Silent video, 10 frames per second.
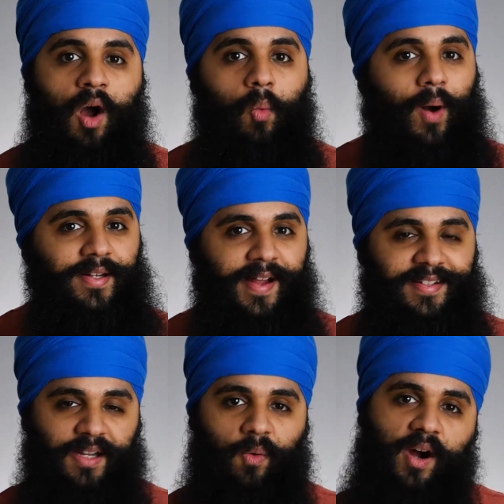One
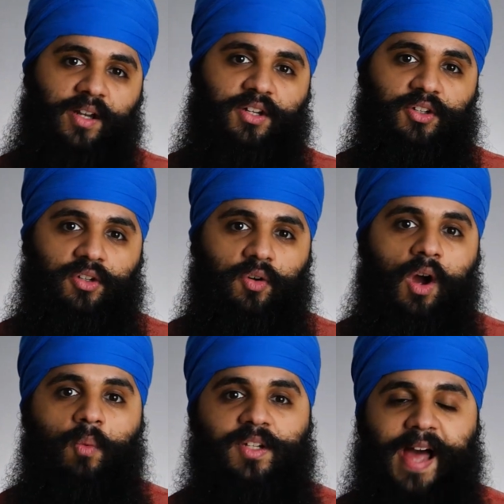test I wanted to do
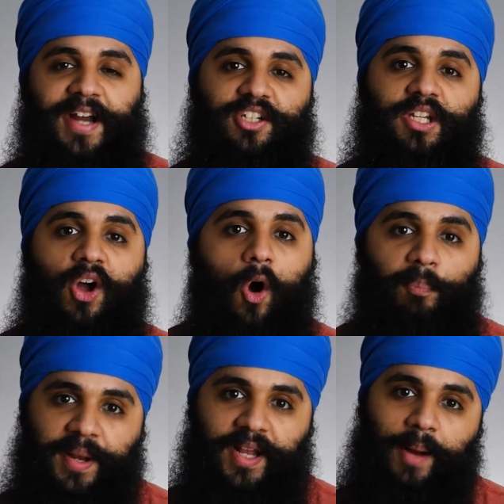was actually
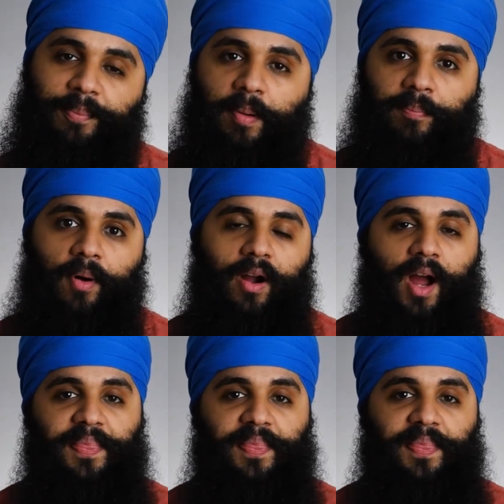opening up a book